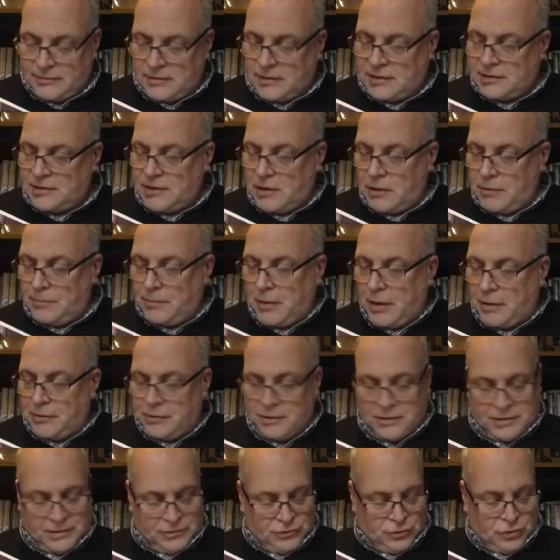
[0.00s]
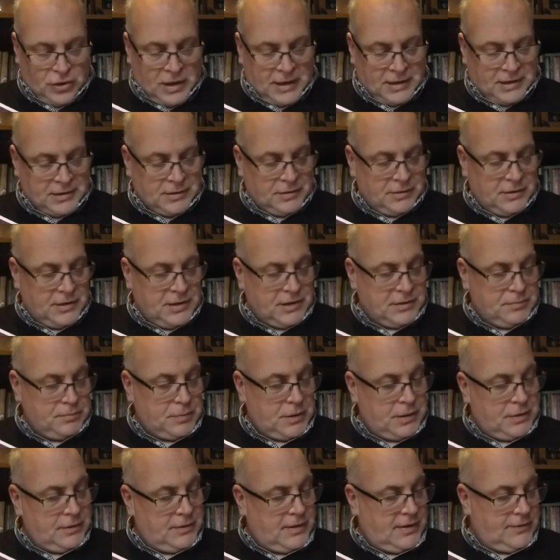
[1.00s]
There's no bonus tracks on this,
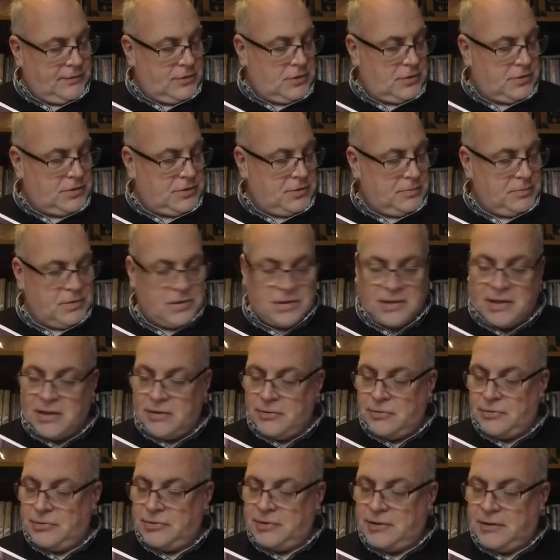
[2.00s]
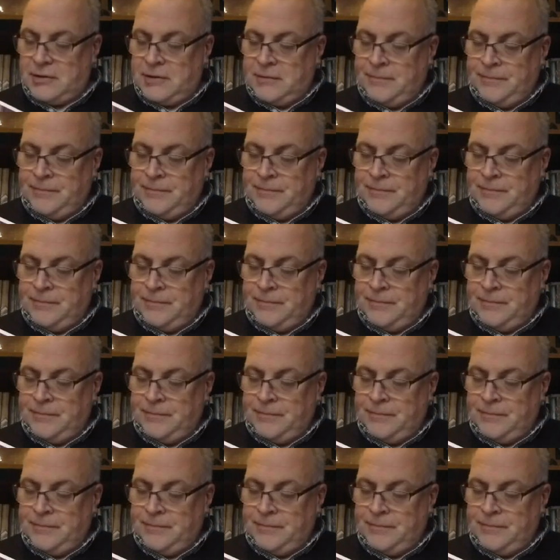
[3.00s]
but you have got some stills